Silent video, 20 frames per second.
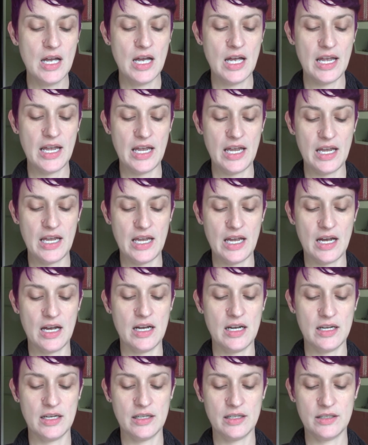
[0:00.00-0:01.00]
a
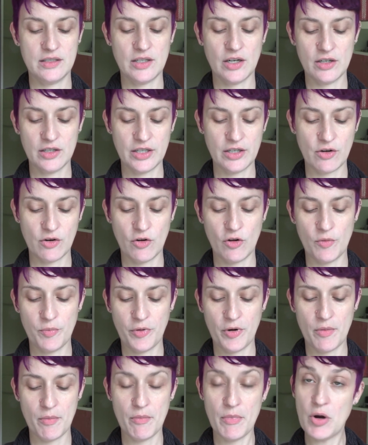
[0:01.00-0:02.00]
uh, Darling Girl
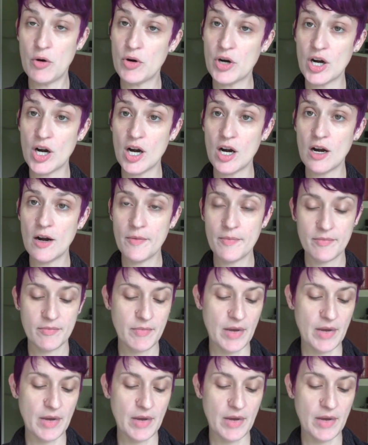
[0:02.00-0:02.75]
promoter.